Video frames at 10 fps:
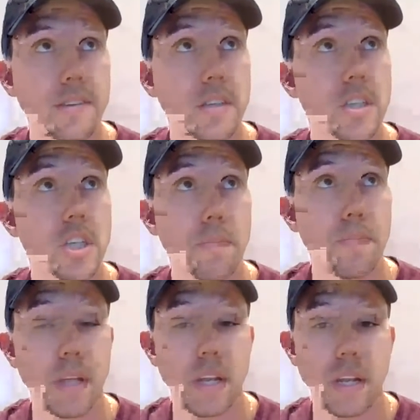but we're going to do our
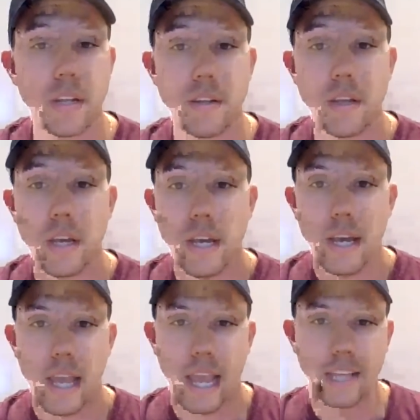best to jump in
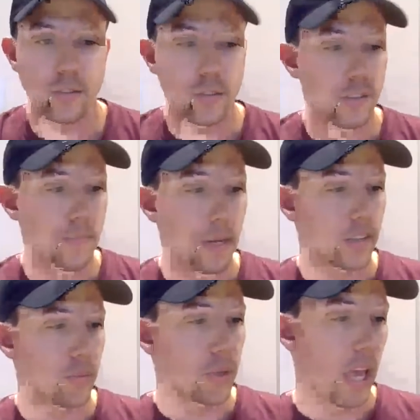and answer as many as
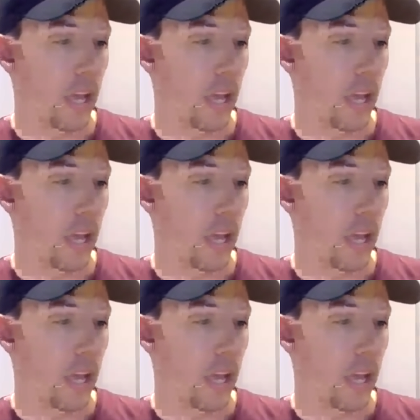we can.